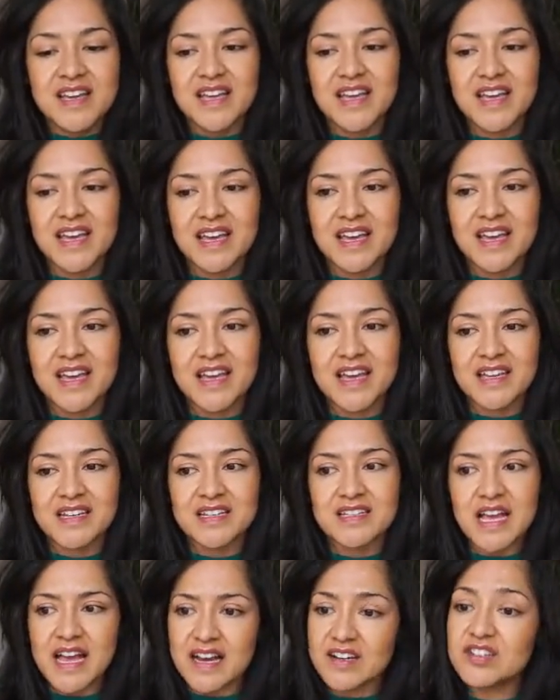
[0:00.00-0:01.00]

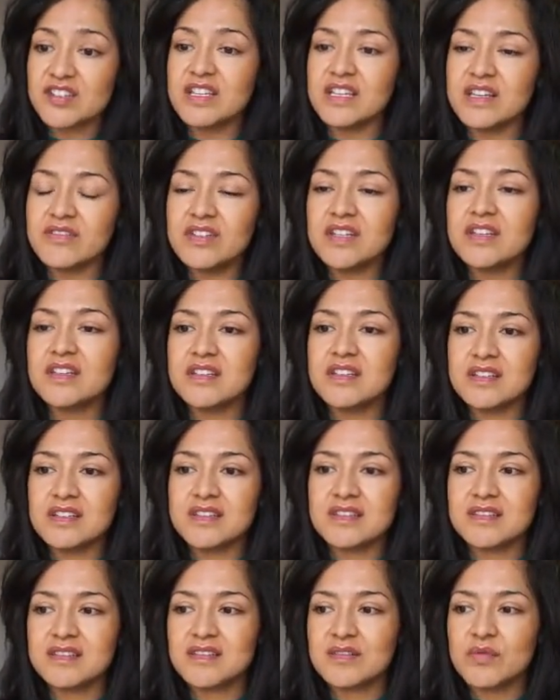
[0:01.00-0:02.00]
And actually
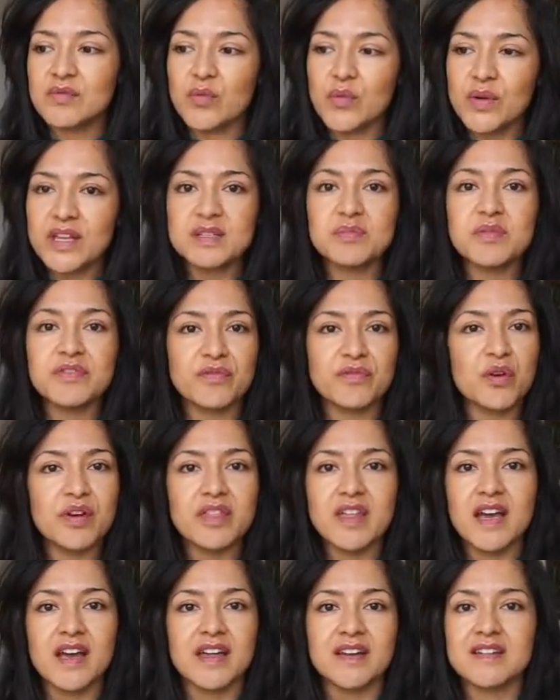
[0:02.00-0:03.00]
even weeks before
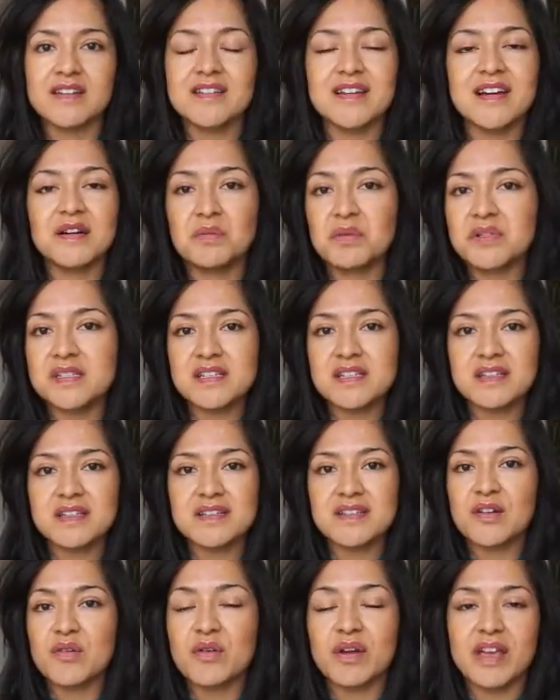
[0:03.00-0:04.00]
that, I
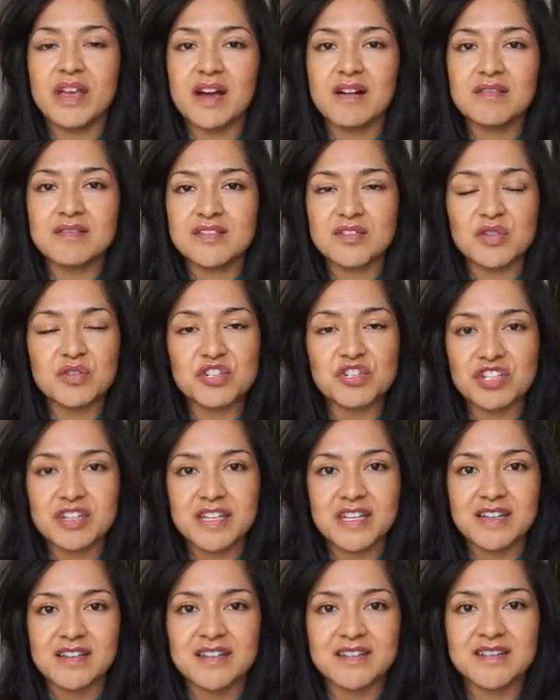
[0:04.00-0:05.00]
wasn't going out
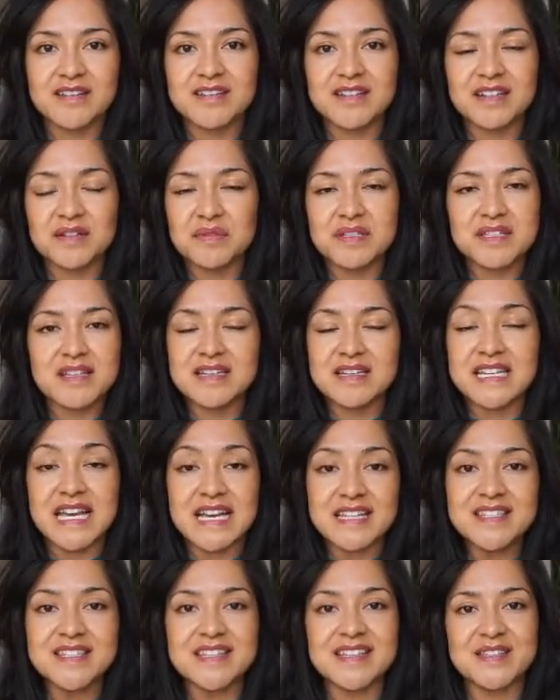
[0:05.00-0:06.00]
socially. I wasn't
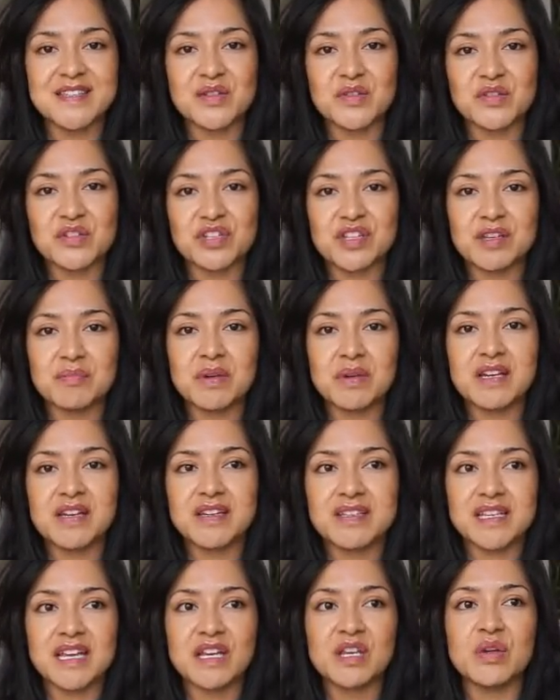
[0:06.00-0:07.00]
dancing socially
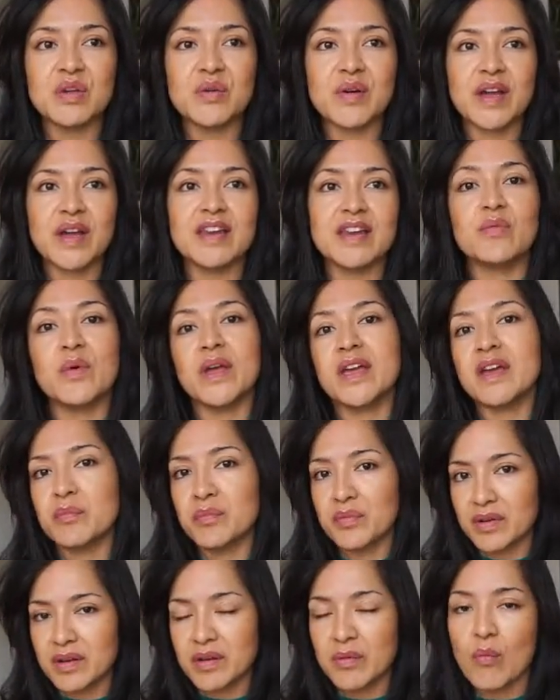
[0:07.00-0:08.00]
because I knew I had to wake
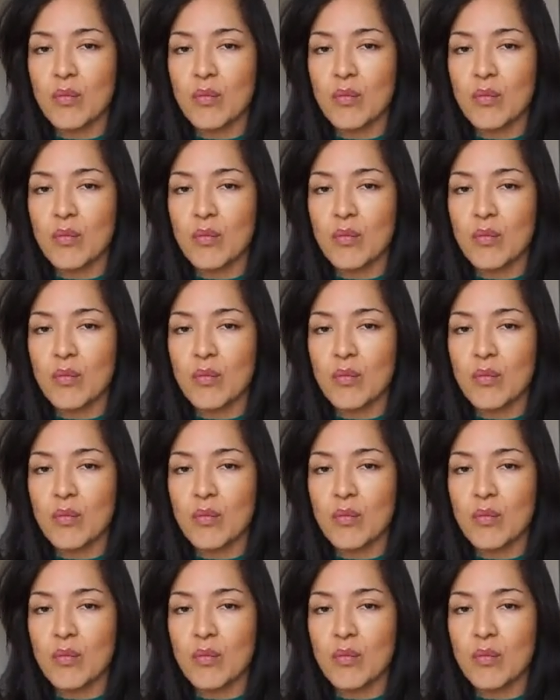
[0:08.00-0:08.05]
up in the